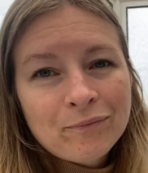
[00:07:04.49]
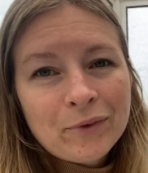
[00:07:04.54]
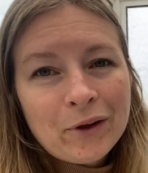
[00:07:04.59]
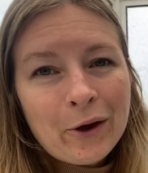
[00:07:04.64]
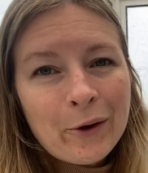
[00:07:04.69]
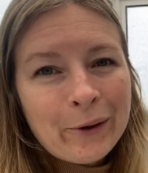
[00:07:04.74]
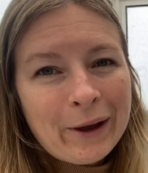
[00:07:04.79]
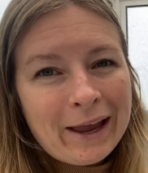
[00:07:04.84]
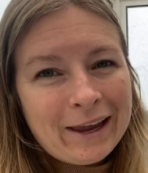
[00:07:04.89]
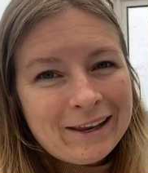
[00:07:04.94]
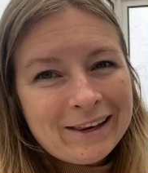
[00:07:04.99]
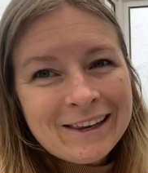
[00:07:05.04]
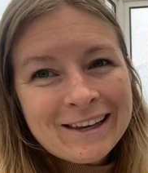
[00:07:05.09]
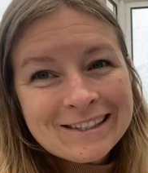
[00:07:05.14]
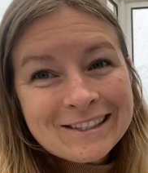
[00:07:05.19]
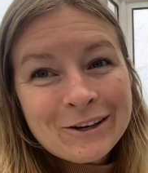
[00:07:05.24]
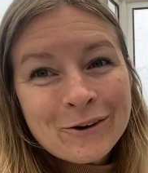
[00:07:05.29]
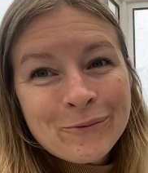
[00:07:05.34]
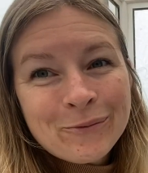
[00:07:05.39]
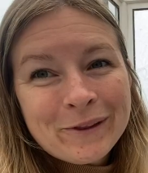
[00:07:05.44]
Okay, let's
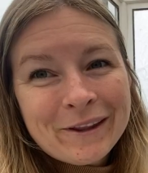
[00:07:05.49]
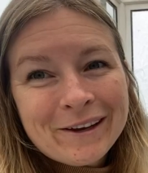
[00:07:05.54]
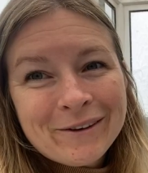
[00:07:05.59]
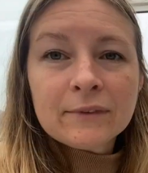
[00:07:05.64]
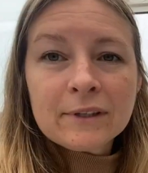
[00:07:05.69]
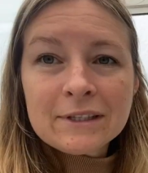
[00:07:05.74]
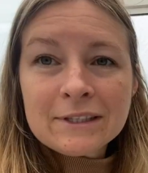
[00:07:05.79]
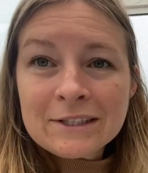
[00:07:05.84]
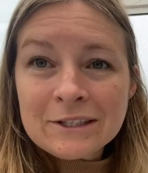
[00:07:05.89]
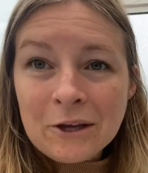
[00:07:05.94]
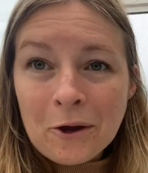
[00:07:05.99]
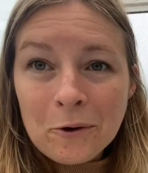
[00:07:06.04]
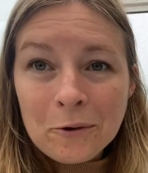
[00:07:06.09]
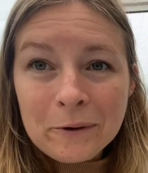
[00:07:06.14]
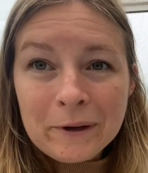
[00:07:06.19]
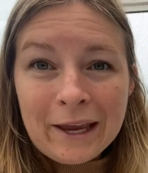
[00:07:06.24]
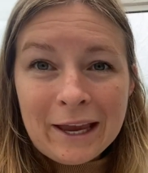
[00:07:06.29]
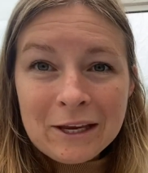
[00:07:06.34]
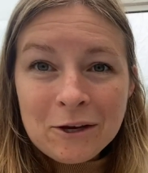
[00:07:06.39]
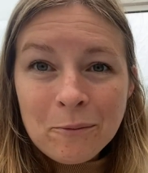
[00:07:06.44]
go on with it. So
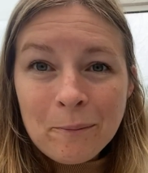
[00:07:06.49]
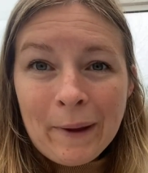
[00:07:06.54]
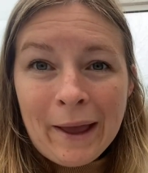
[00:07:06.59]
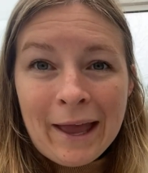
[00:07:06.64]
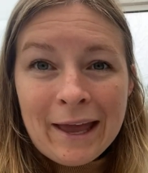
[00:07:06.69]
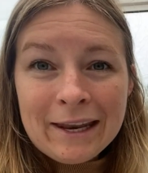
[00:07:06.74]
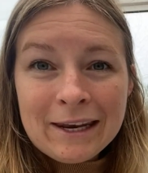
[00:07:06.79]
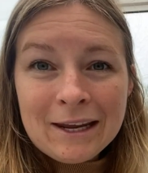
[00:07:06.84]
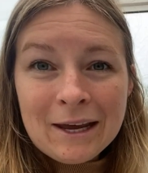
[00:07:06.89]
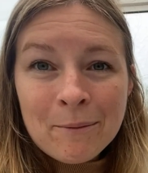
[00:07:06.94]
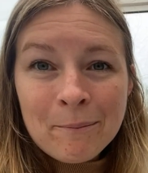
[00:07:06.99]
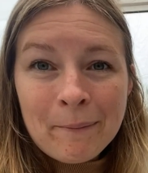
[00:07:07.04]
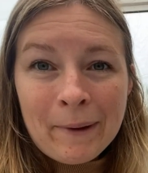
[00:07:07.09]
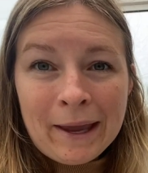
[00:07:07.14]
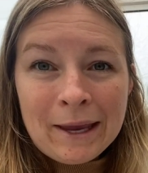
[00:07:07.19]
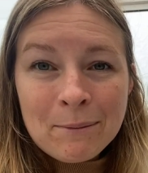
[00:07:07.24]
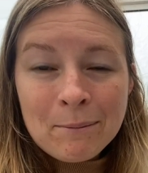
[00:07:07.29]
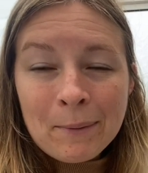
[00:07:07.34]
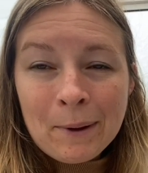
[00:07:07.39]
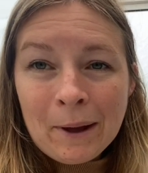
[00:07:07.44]
get your pen and
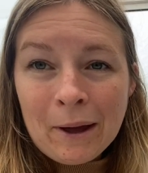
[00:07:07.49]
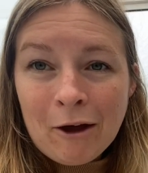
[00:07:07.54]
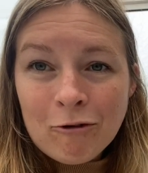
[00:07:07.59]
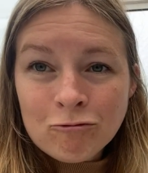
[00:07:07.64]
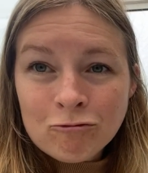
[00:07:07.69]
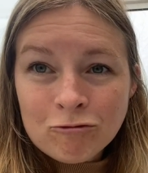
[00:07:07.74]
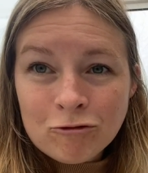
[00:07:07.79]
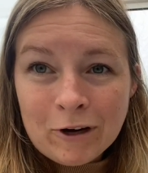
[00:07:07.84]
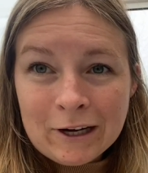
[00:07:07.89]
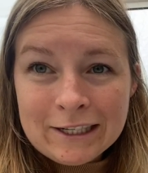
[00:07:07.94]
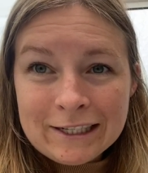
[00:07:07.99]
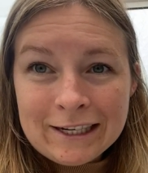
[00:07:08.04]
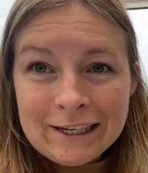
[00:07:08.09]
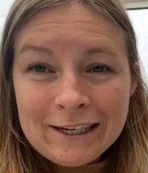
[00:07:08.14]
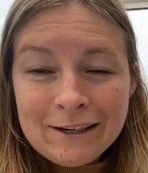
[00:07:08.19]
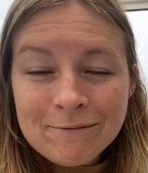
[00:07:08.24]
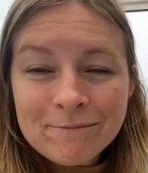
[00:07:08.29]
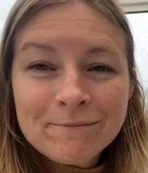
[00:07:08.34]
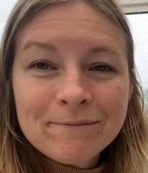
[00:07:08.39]
paper ready,